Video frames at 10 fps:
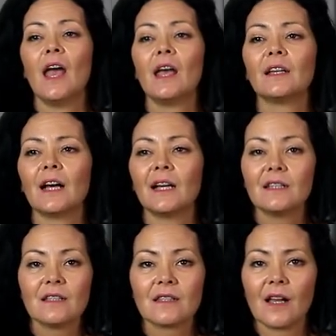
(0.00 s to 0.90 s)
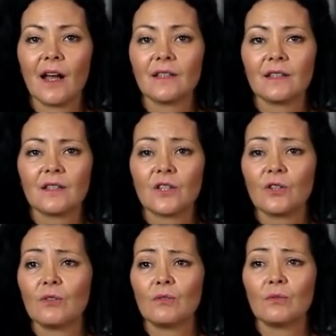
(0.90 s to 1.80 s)
and I decided
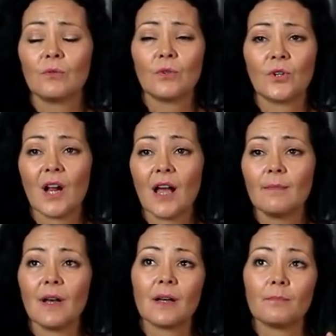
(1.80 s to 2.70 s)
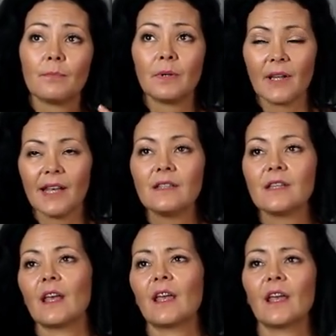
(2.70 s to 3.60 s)
to grab a plane
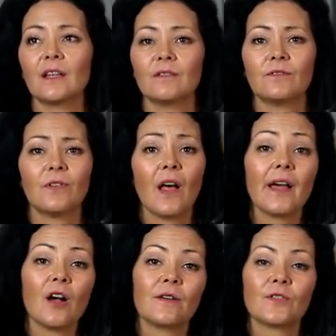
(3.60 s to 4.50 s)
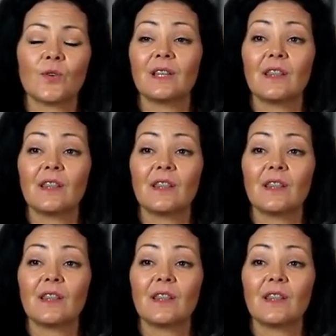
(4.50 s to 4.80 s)
ticket and fly off to